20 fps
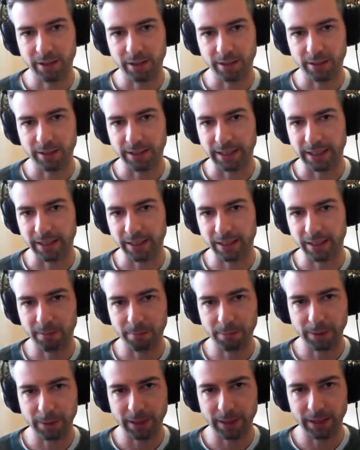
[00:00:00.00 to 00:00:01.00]
to that
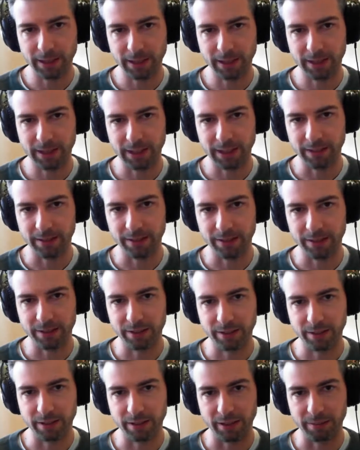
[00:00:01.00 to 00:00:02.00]
company, and
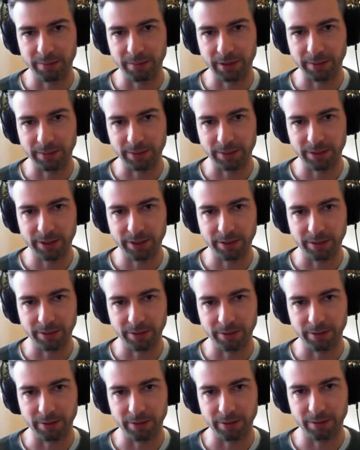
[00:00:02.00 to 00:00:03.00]
you're going to be able
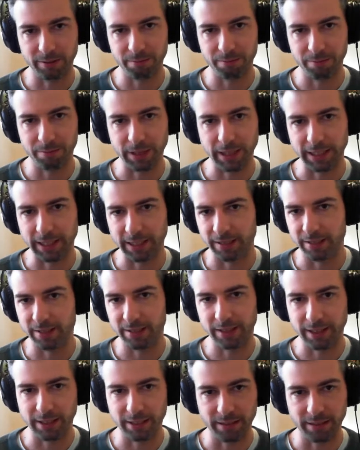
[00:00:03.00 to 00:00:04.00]
to break
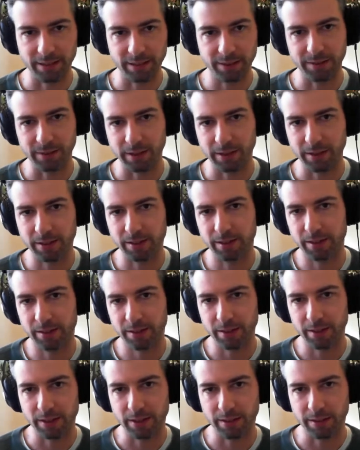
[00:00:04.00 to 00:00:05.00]
into the industry.
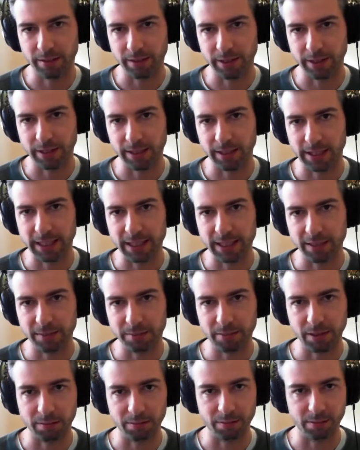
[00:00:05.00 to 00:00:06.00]
So I think that's
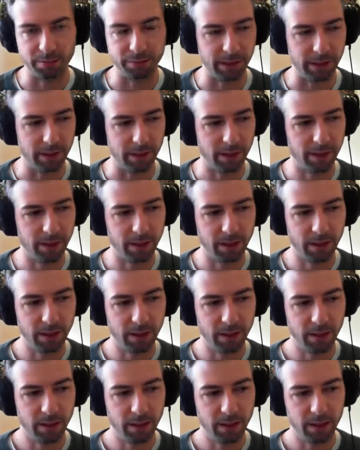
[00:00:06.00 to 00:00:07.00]
probably
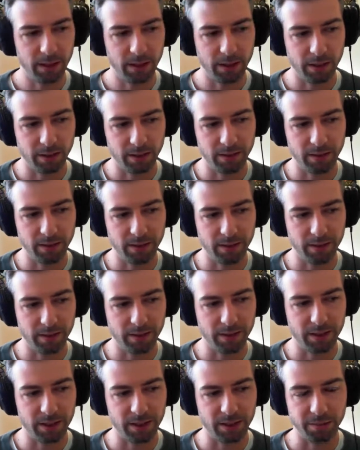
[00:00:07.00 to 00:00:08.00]

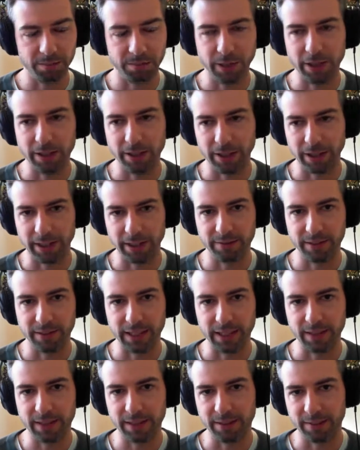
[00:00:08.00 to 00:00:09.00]
some parting
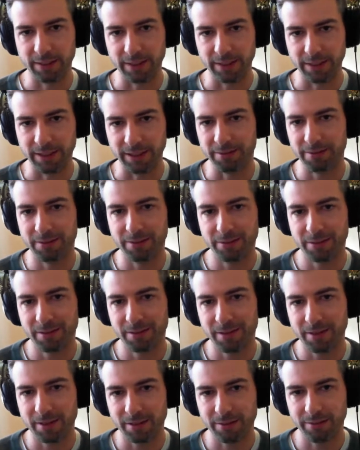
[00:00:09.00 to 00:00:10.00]
advice I would leave
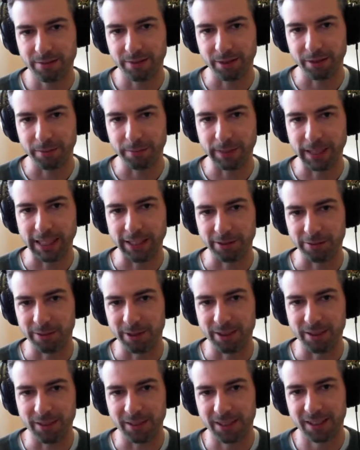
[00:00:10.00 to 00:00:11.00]
for your
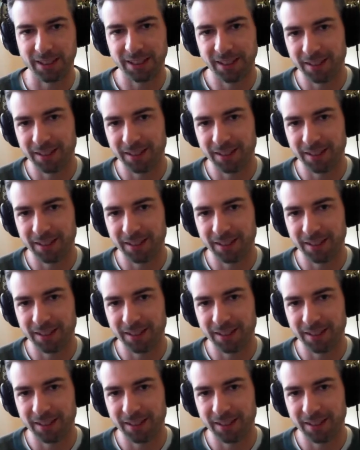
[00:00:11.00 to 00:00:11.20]
Padawans.